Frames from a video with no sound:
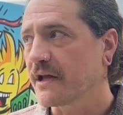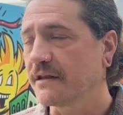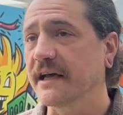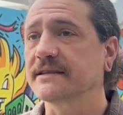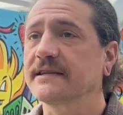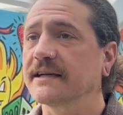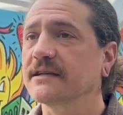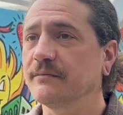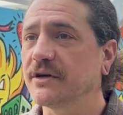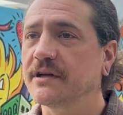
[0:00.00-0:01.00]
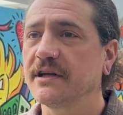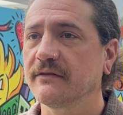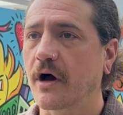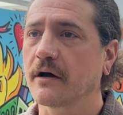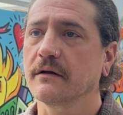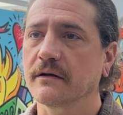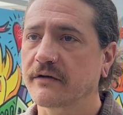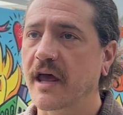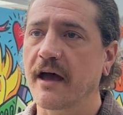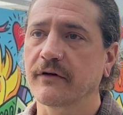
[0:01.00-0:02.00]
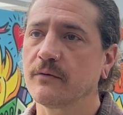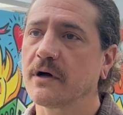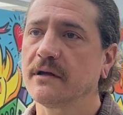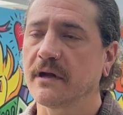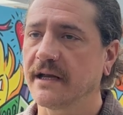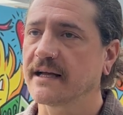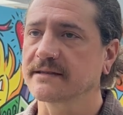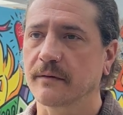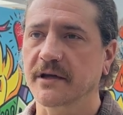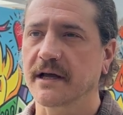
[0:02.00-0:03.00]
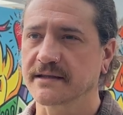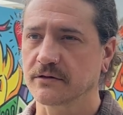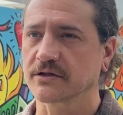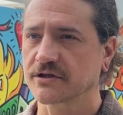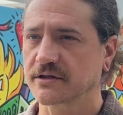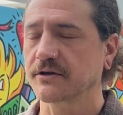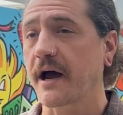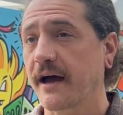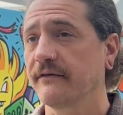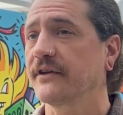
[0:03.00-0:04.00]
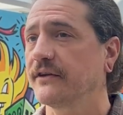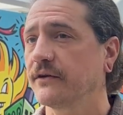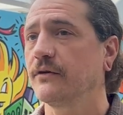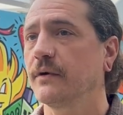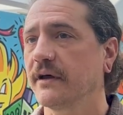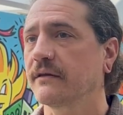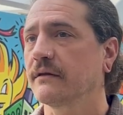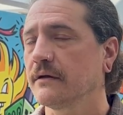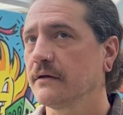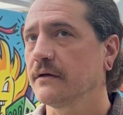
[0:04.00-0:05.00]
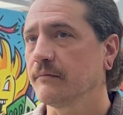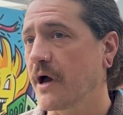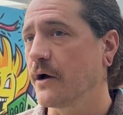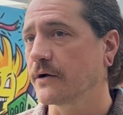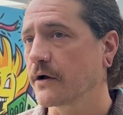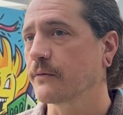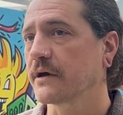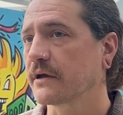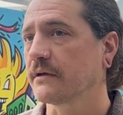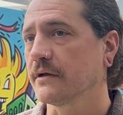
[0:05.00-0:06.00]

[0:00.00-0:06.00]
the accessibility of art to everyone, and that's something I still strive to do with my own artwork,